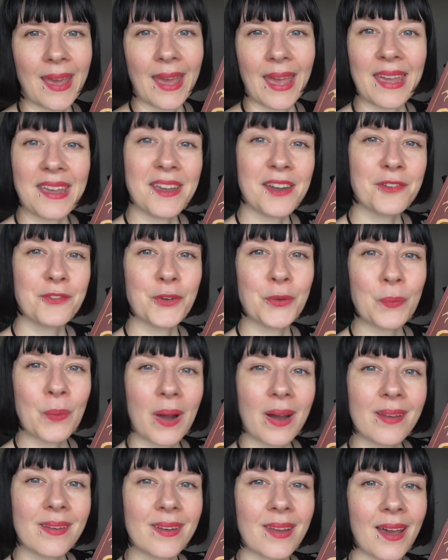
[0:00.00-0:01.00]
Hey
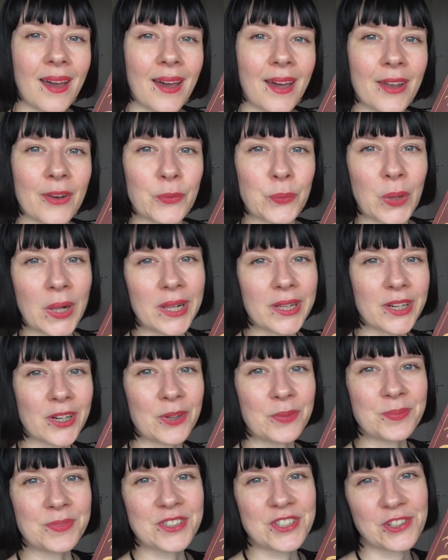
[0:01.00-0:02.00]
everyone and
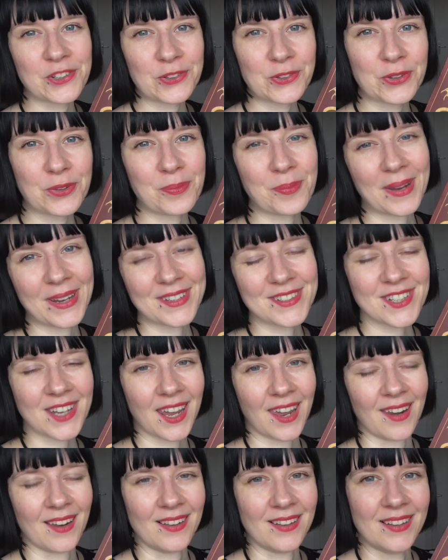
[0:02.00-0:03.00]
welcome to my
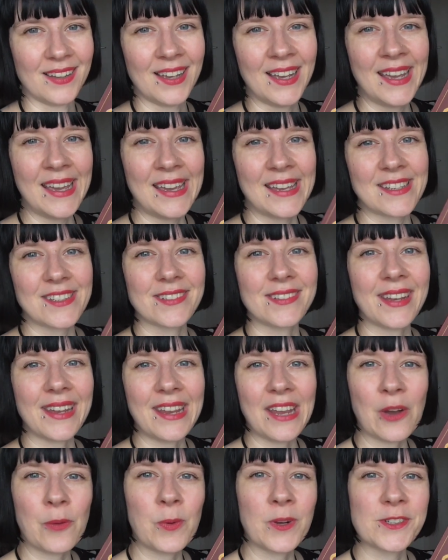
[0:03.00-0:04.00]
channel.
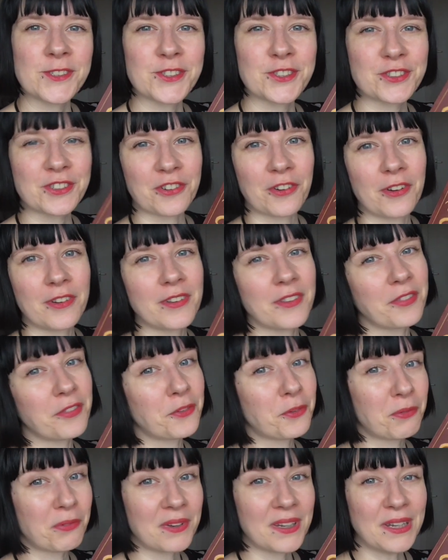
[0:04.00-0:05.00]
Today I want to start
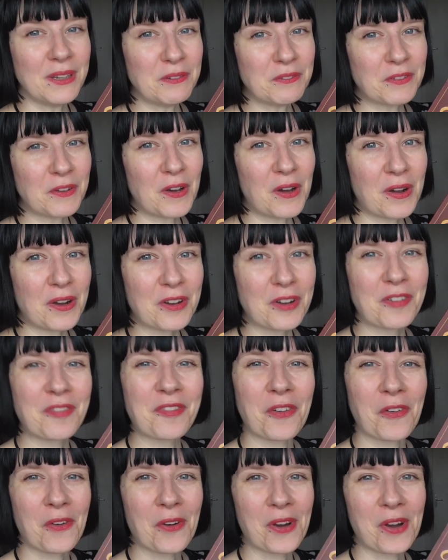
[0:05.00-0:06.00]
the reading vlog
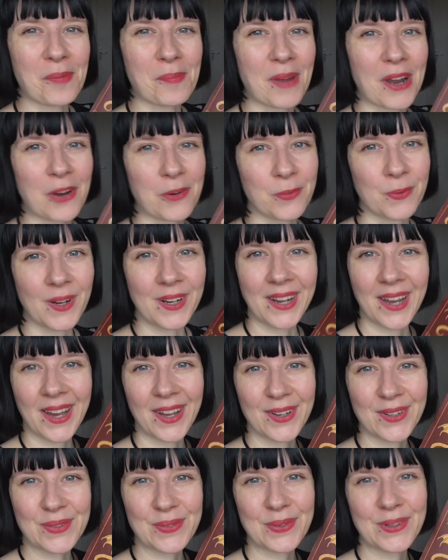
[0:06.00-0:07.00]
for my
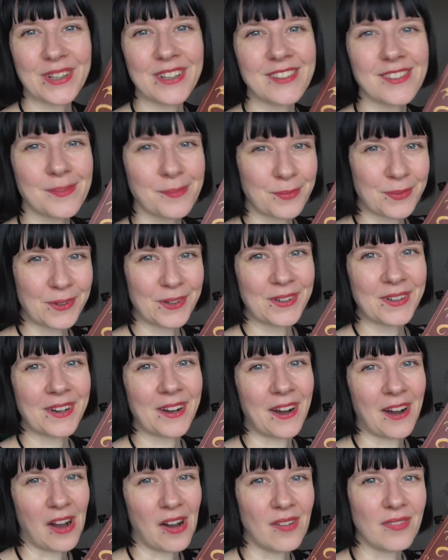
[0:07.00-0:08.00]
100th book
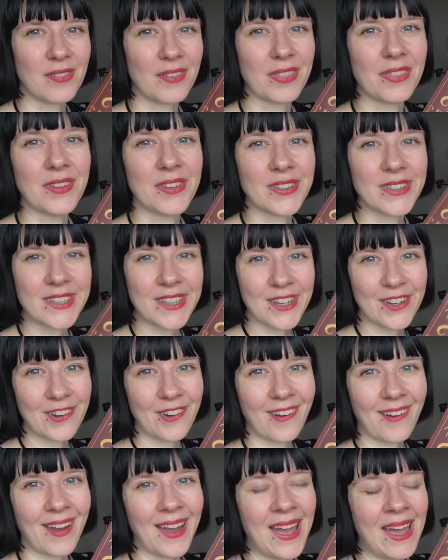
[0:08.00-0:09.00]
of the
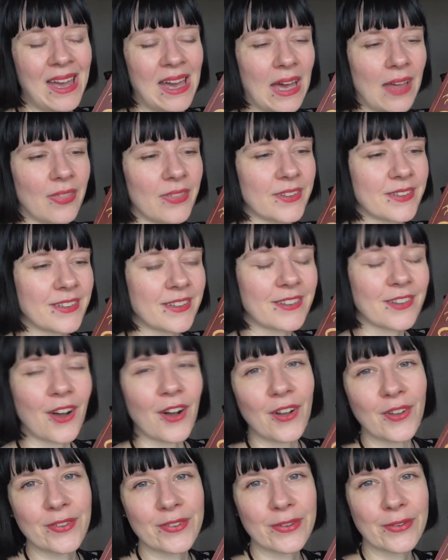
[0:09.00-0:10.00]
year, and this is
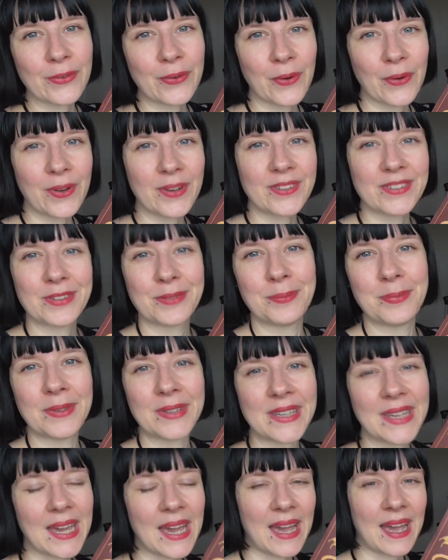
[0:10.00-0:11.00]
also going to
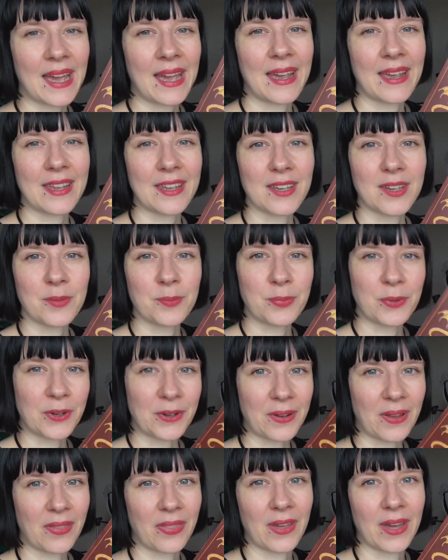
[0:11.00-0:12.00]
be a
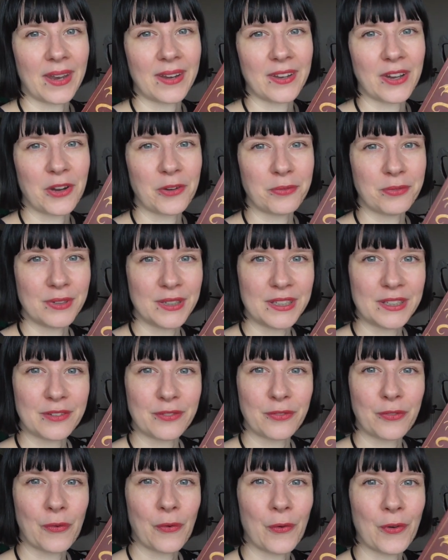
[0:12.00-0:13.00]
book that I read
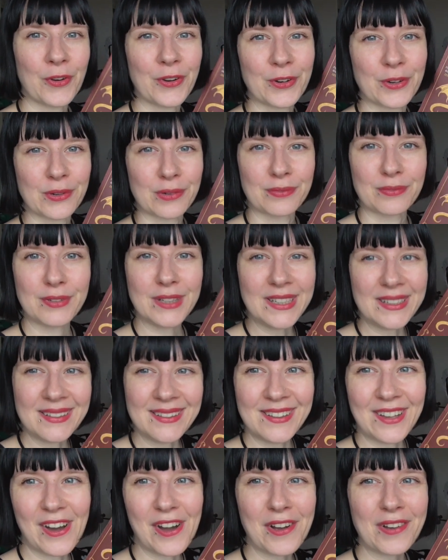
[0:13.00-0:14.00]
for a
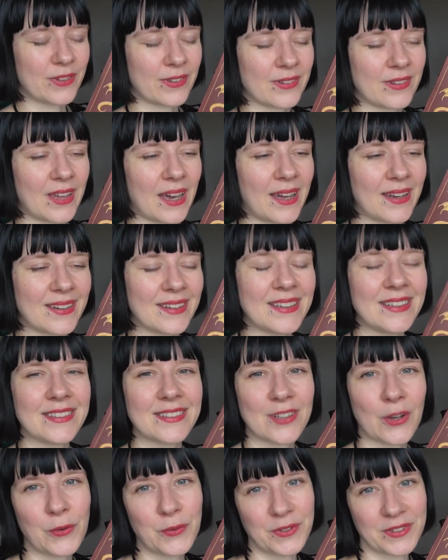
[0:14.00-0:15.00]
read-along that
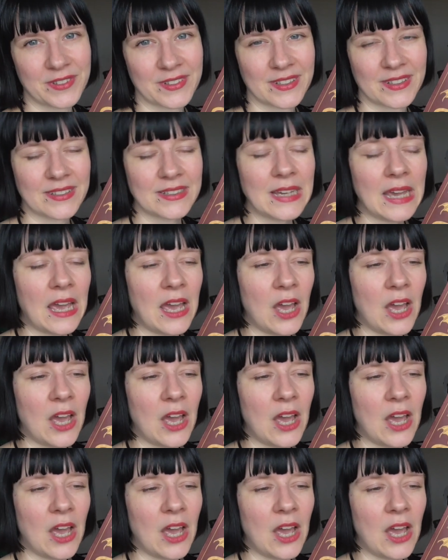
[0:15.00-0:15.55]
is hosted